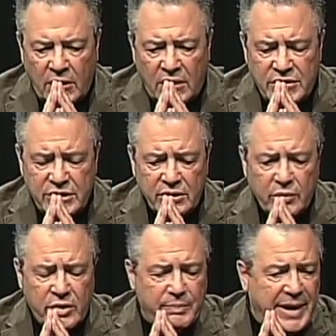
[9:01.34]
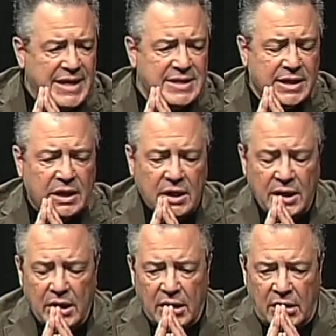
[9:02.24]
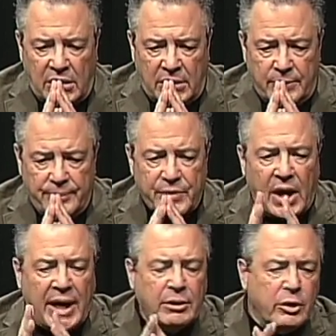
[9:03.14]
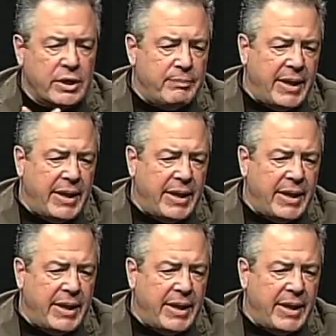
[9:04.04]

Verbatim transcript: uh, dealing with painting, um, I look at